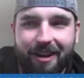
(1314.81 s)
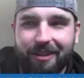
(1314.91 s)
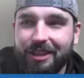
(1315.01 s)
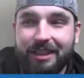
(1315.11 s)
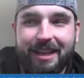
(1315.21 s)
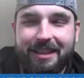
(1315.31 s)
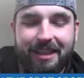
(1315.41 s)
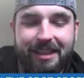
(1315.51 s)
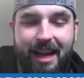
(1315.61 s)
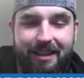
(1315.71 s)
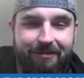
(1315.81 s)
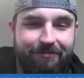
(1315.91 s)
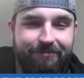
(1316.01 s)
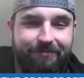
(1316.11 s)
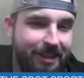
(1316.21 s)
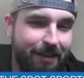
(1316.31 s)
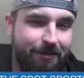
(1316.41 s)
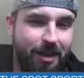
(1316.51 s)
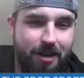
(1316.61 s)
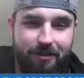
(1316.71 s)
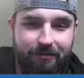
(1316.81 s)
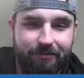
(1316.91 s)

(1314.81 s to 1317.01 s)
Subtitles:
of just get to the net. You never know.